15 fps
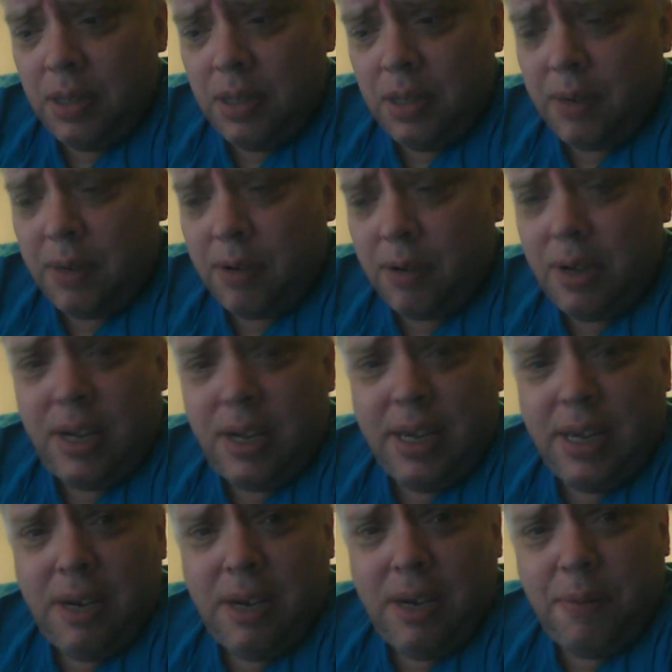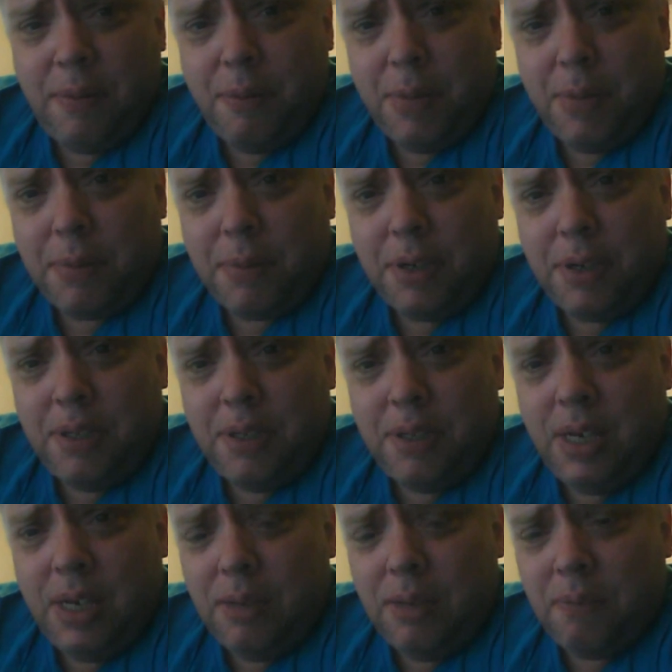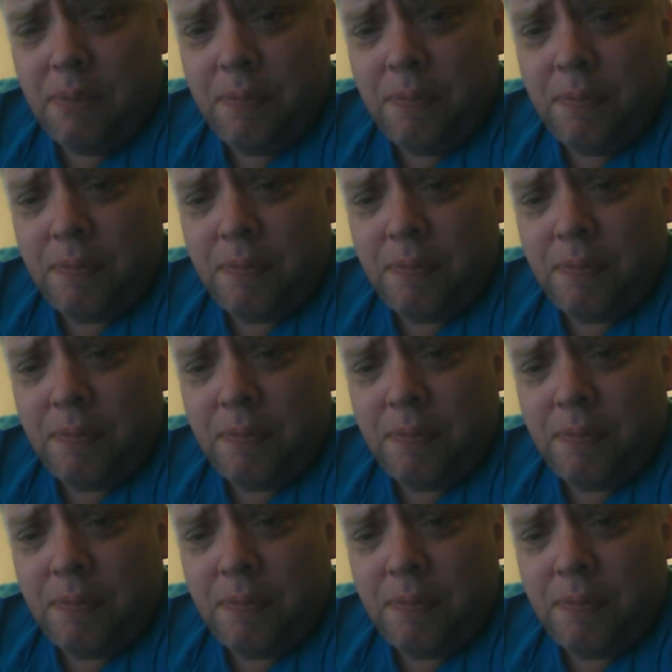I regret I can't even remember his name.